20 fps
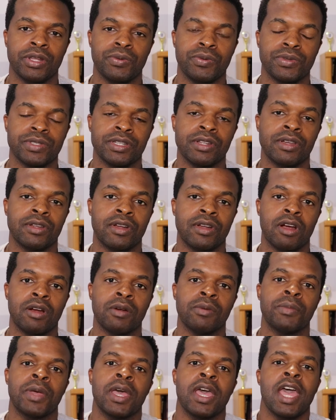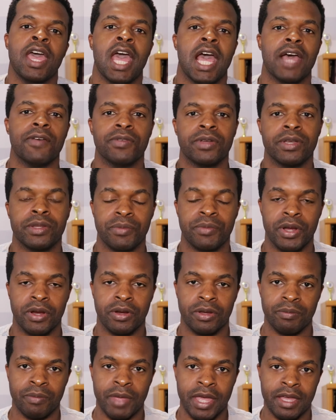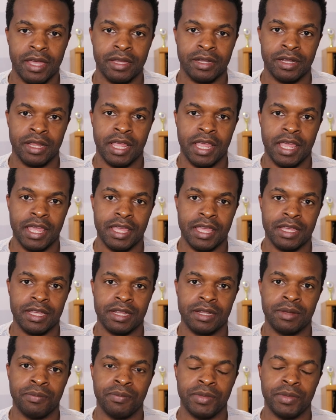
who was an unarmed African-American man in